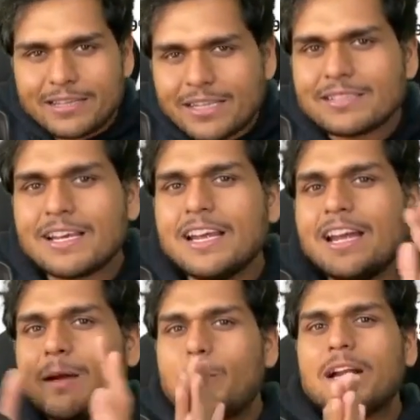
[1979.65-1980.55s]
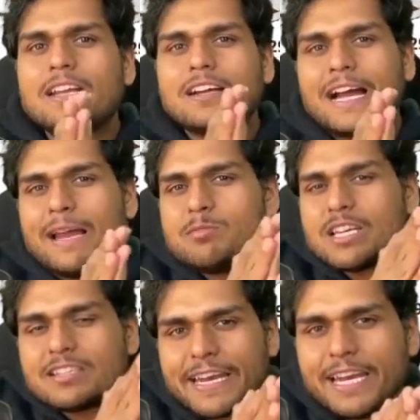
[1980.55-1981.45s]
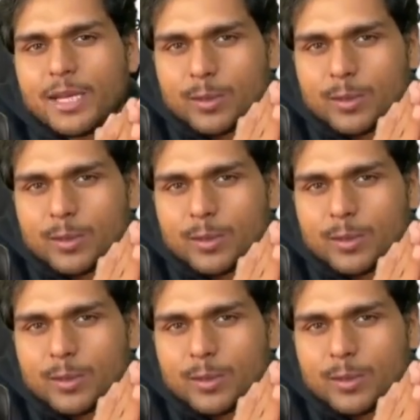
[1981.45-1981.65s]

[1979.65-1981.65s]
this, but I am just telling you